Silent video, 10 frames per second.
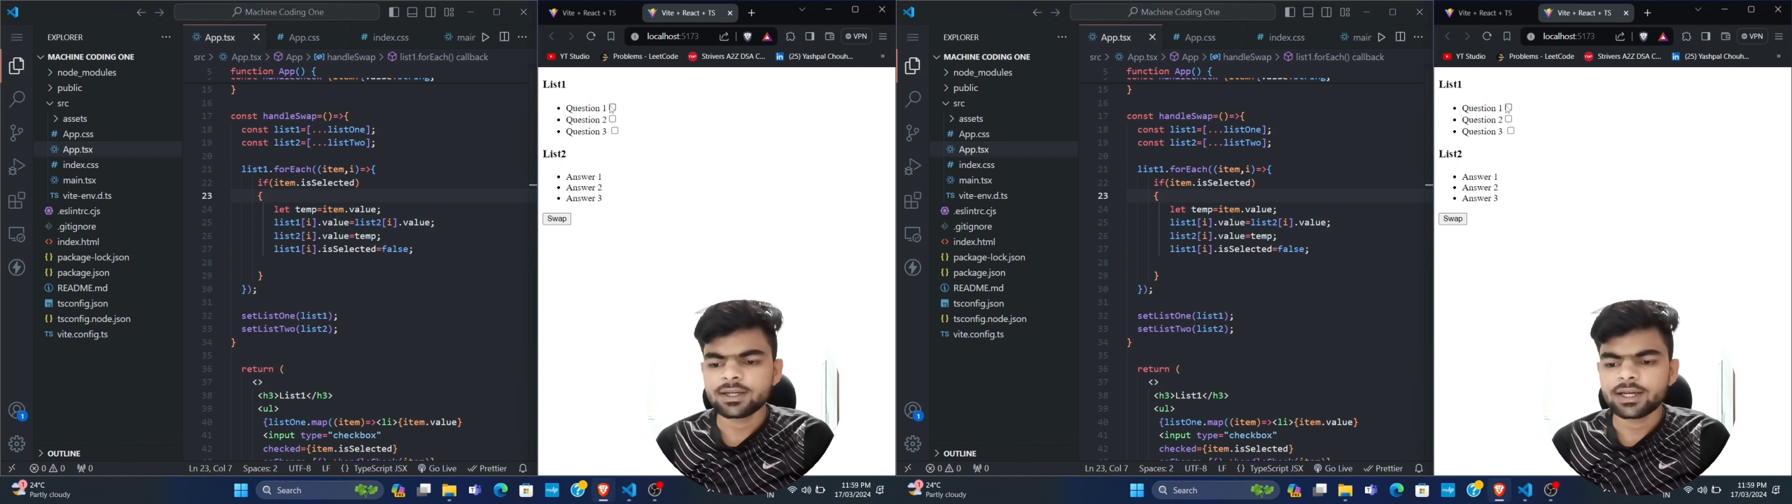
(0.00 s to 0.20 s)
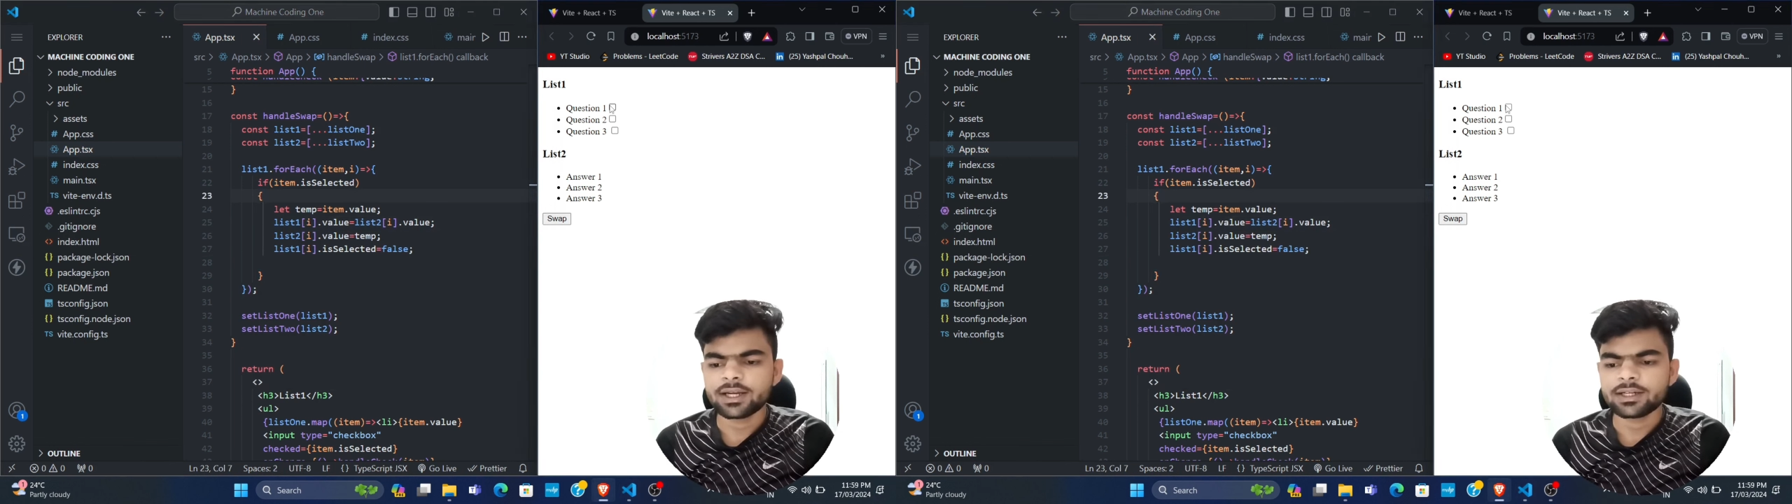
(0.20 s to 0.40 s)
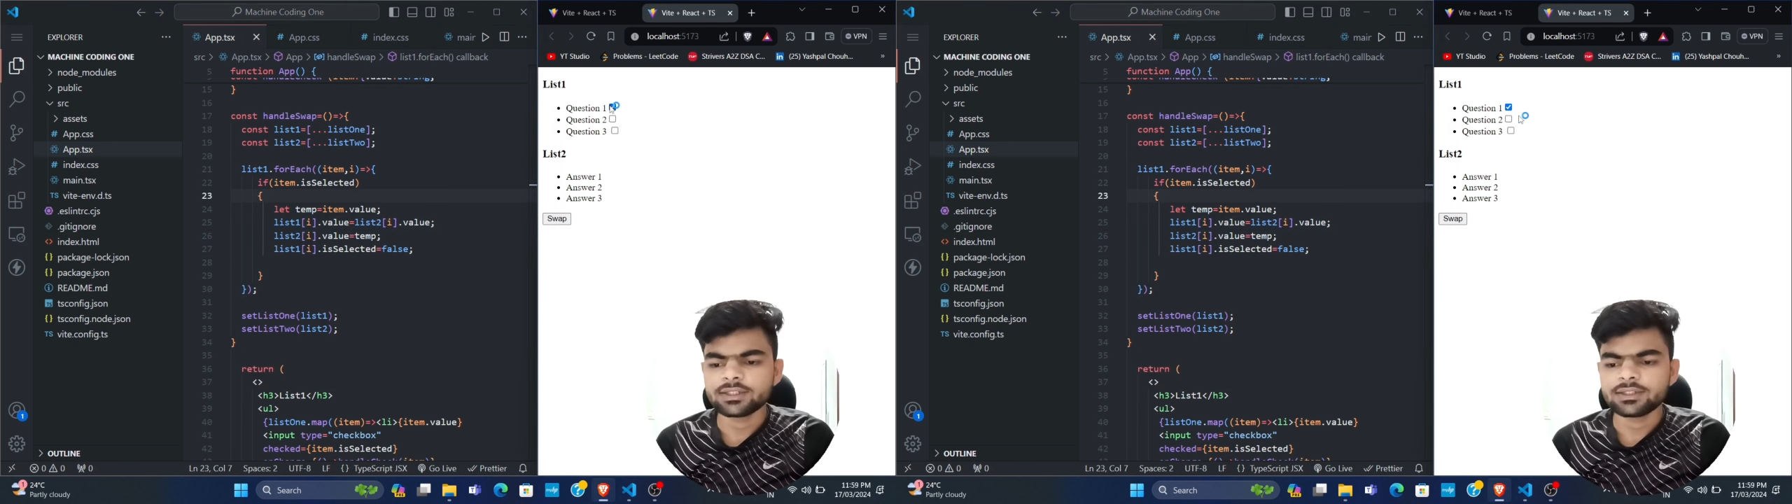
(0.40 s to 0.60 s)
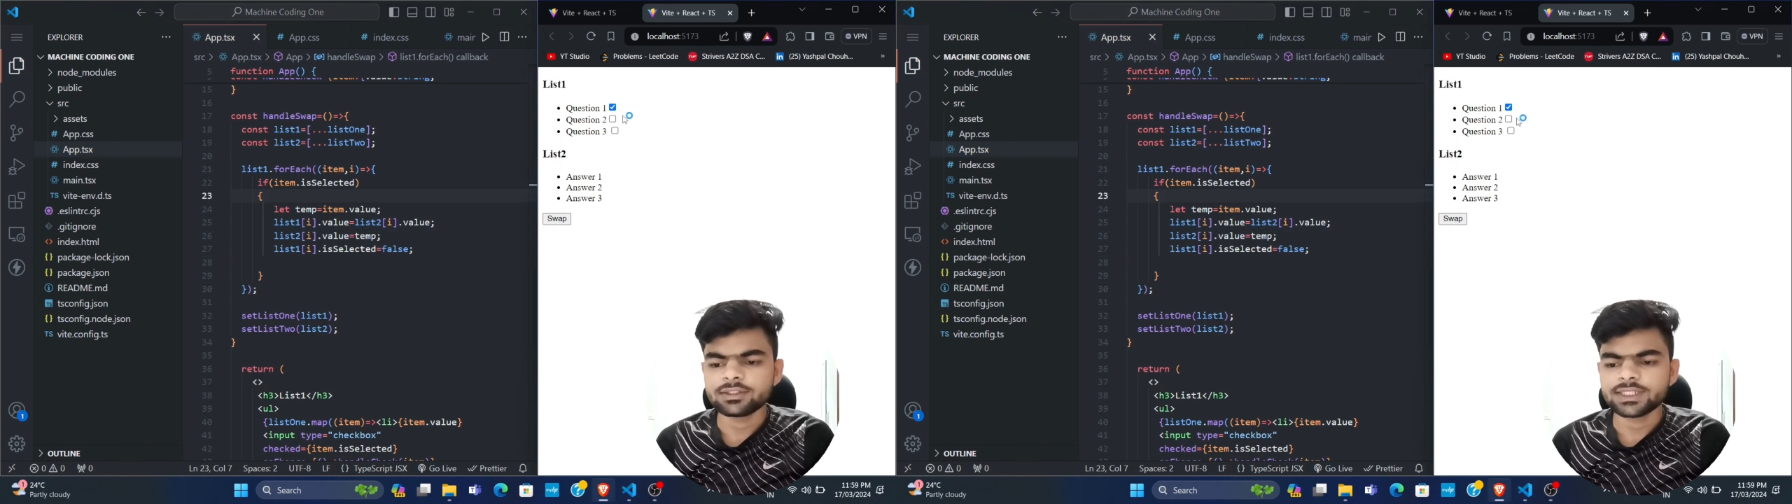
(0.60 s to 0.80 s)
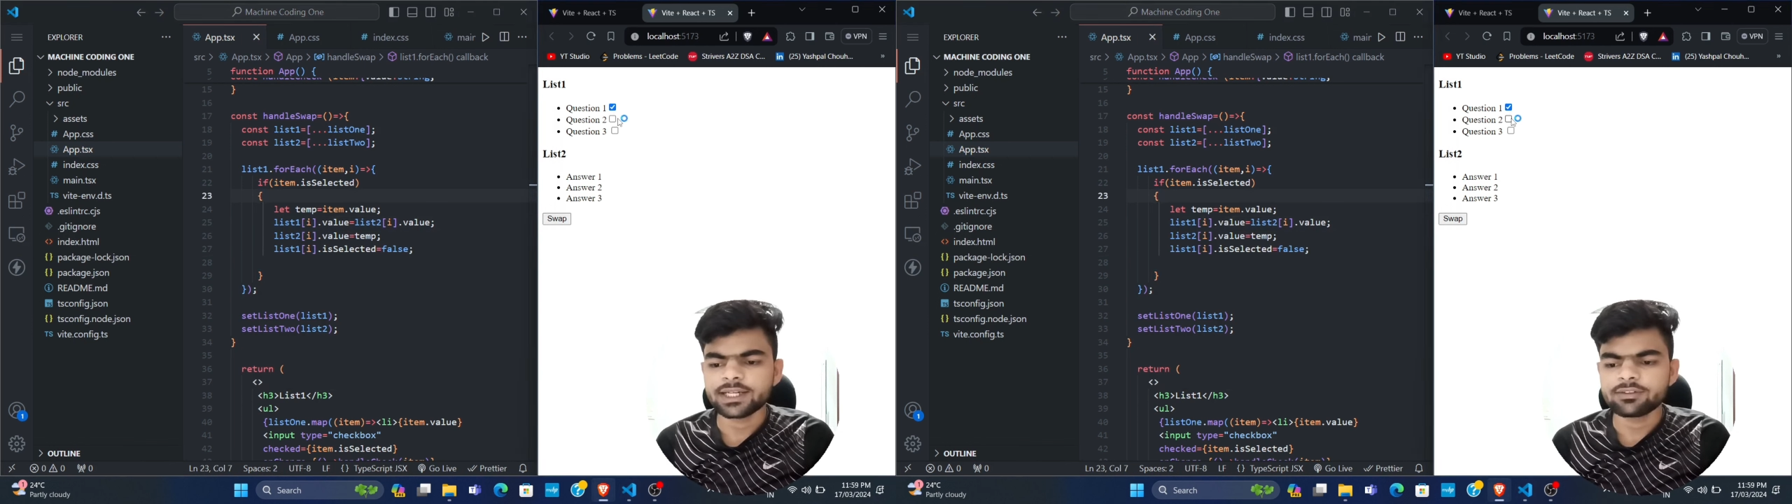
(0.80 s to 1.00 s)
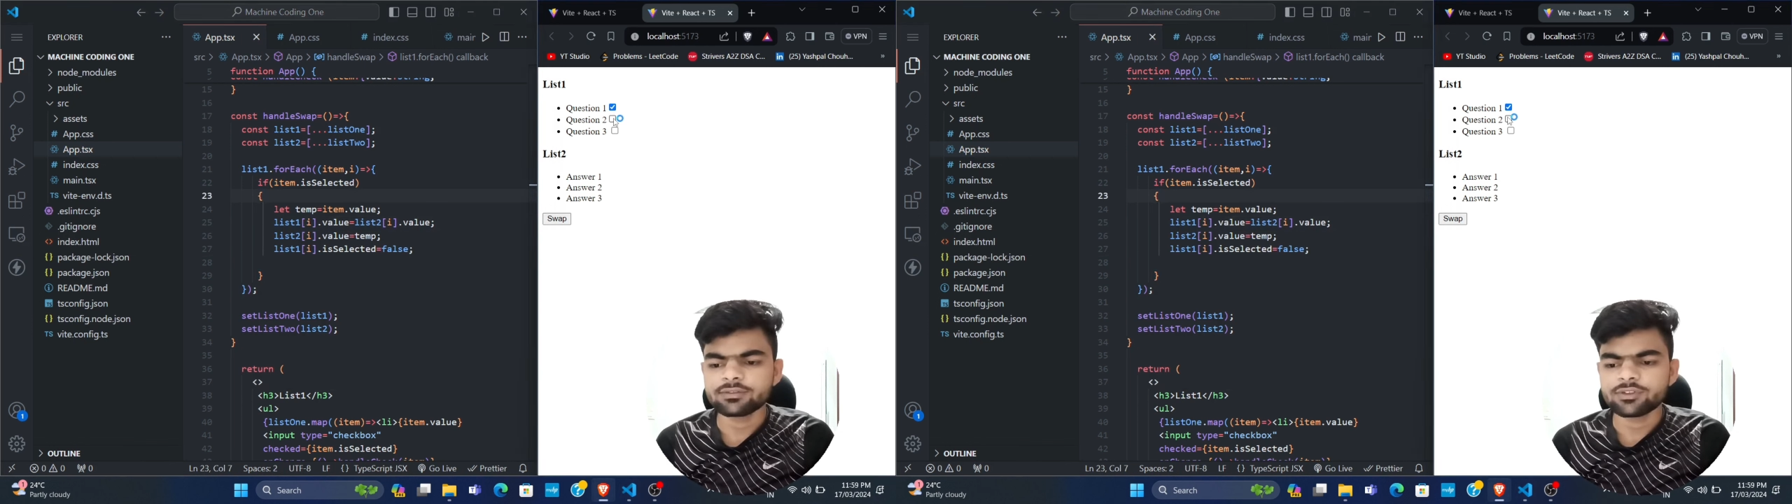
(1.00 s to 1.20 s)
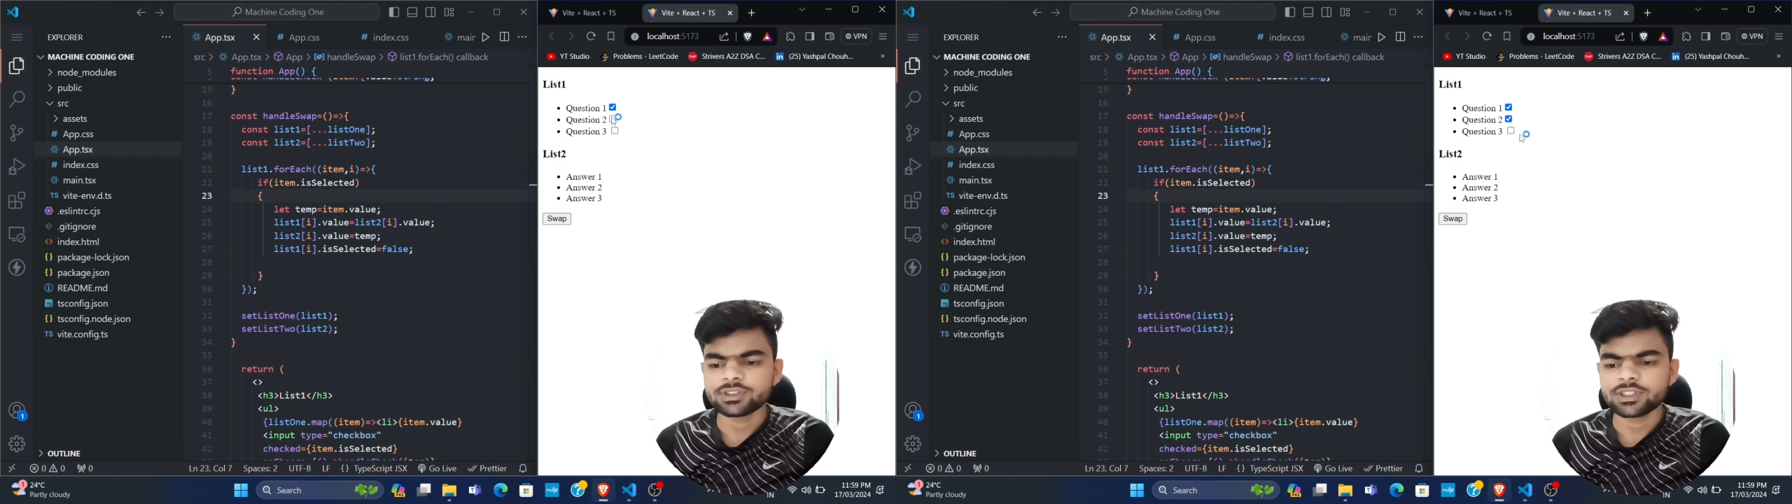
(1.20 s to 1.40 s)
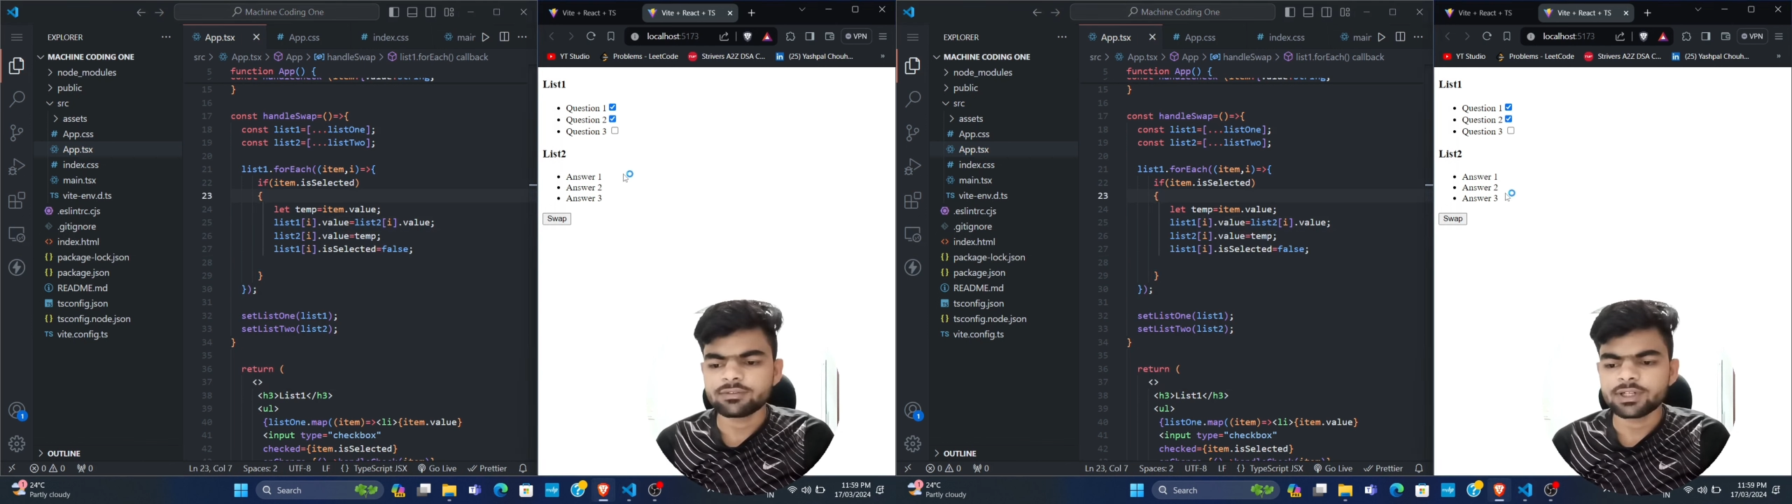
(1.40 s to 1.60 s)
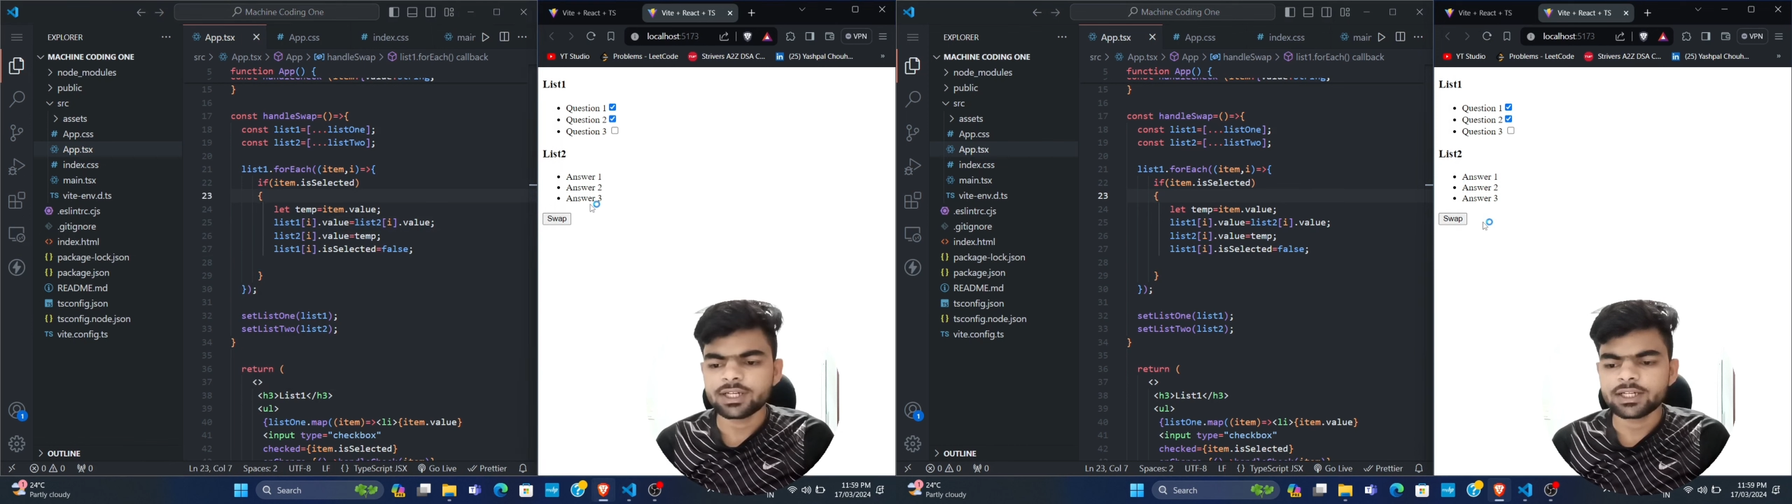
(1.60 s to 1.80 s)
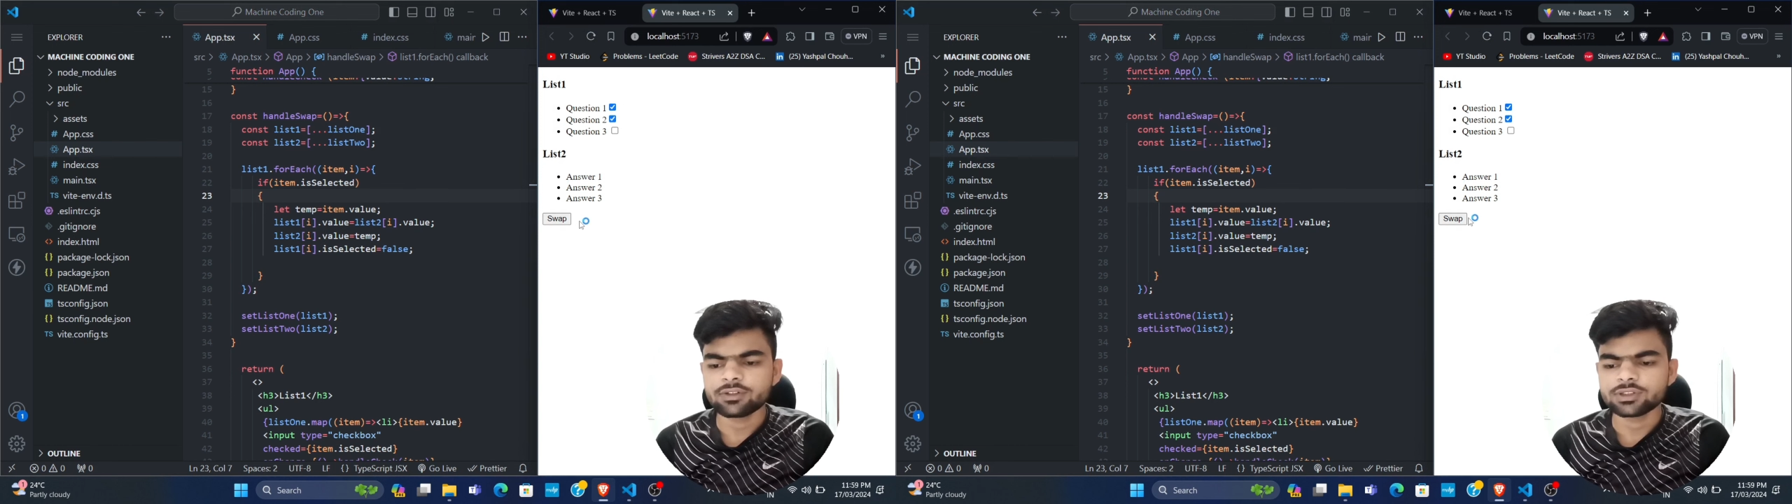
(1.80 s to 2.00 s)
and check question 1
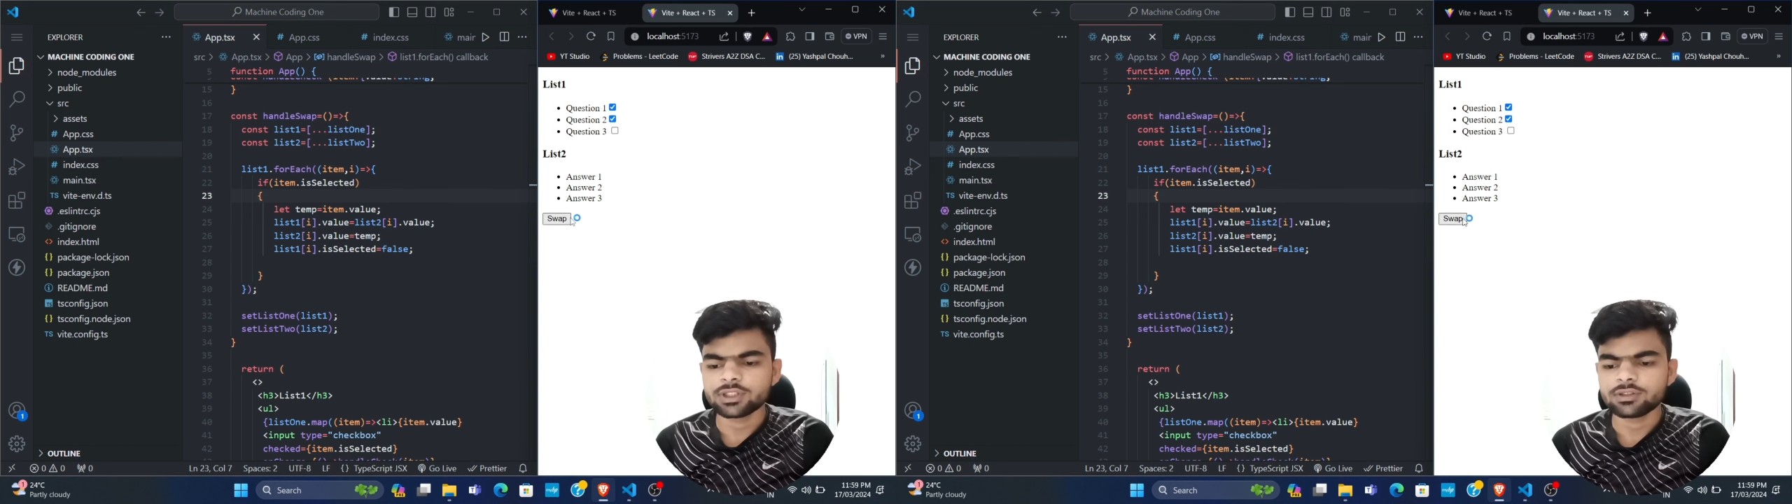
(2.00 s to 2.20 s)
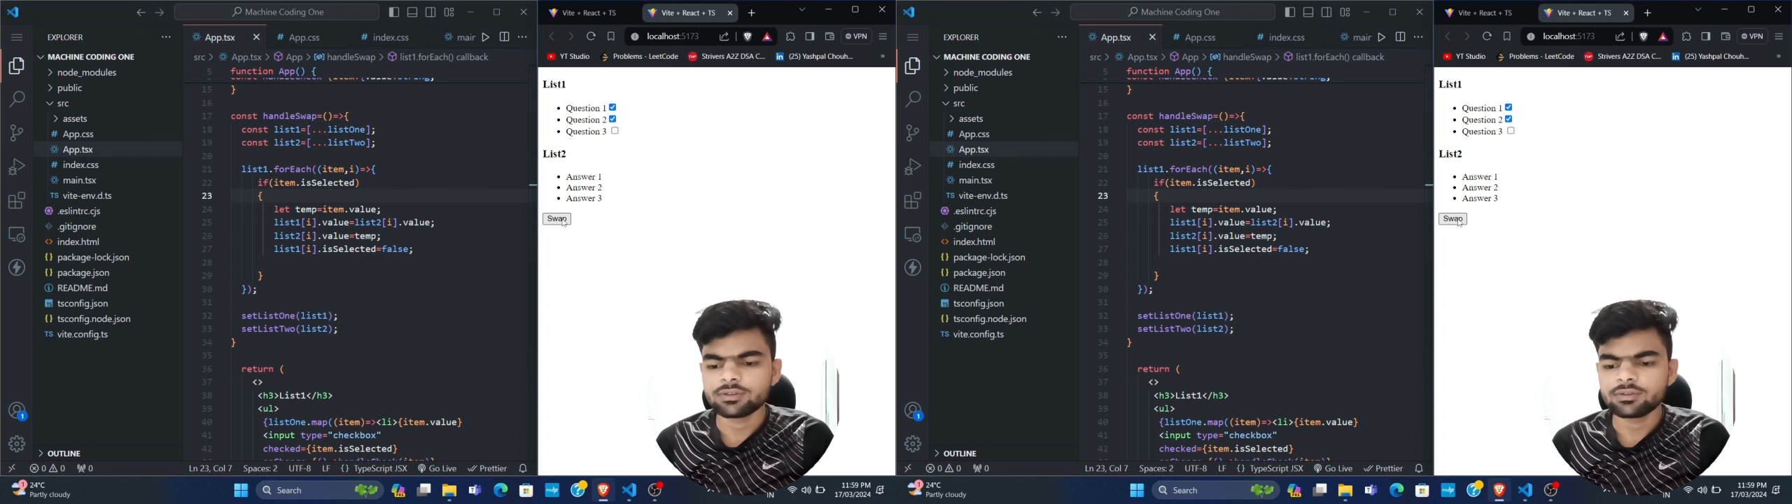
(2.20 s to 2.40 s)
and question 2,